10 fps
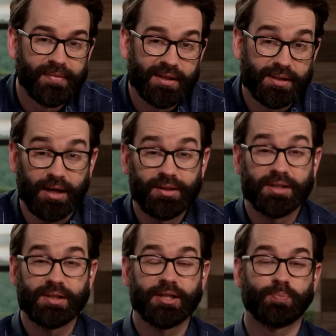This is how
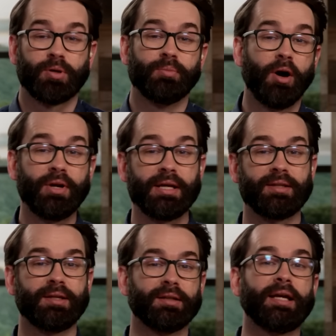Disney is promoting
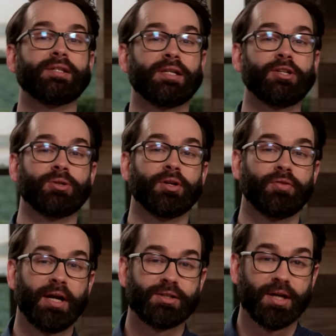the latest entry to
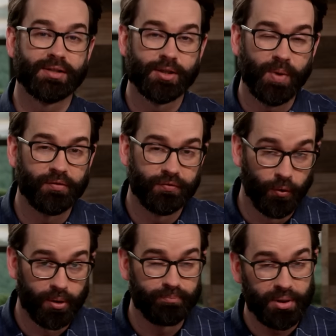franchise they spent
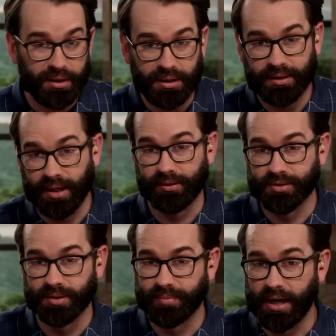$4 billion
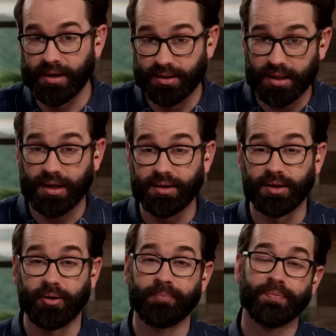to buy a decade
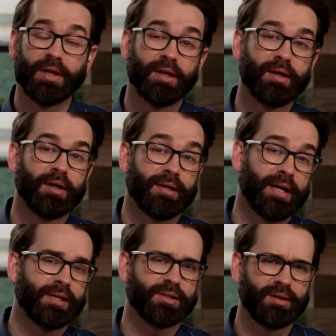ago. And
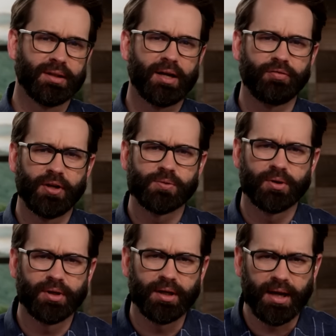that has a lot of fans
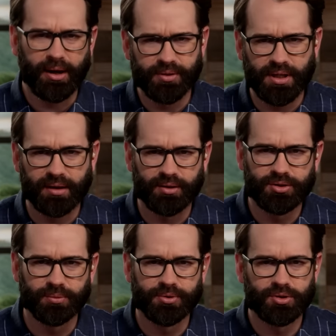wondering how exactly
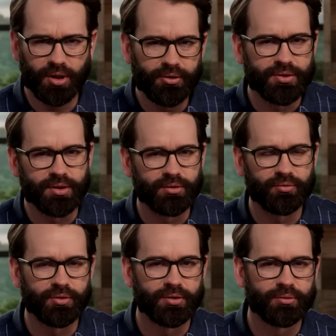she was chosen
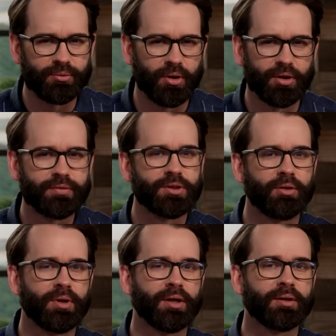for the role of
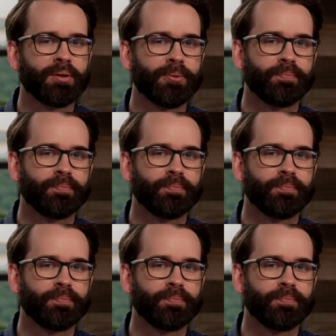showrunner.